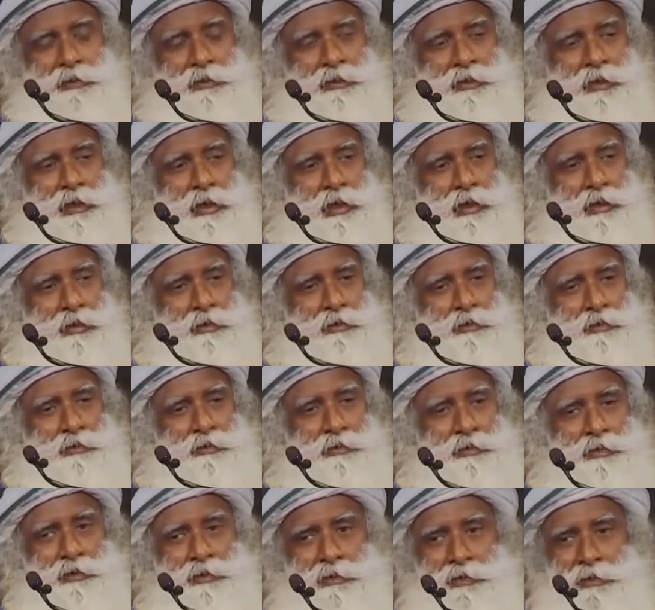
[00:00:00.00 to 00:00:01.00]

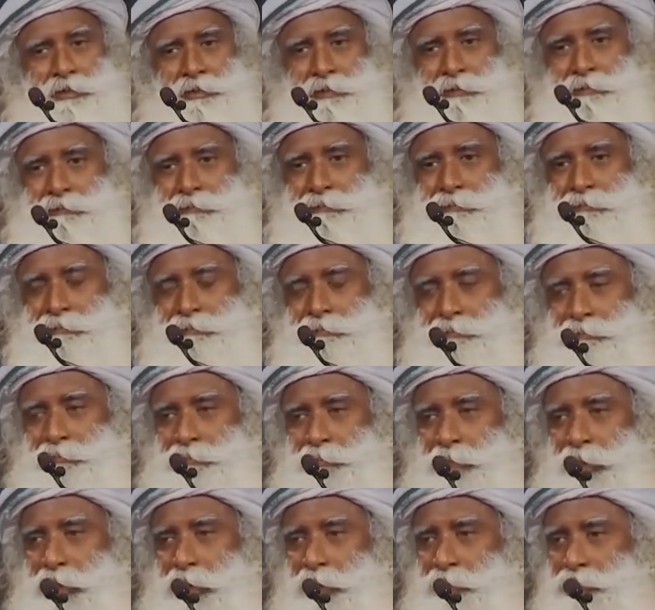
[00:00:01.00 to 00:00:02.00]
and
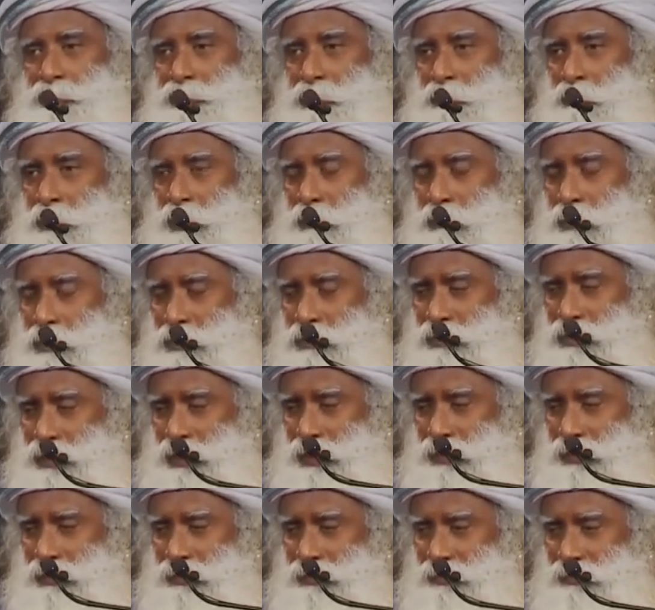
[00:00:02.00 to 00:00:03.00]
I was on my
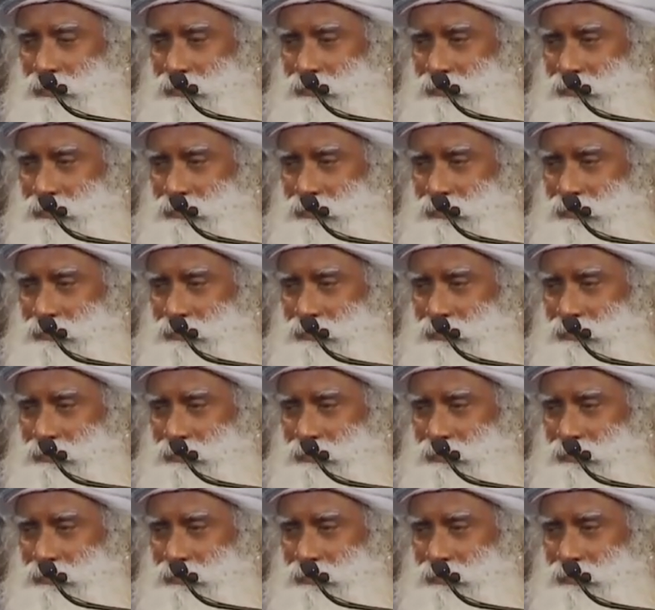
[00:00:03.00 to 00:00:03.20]
motorcycle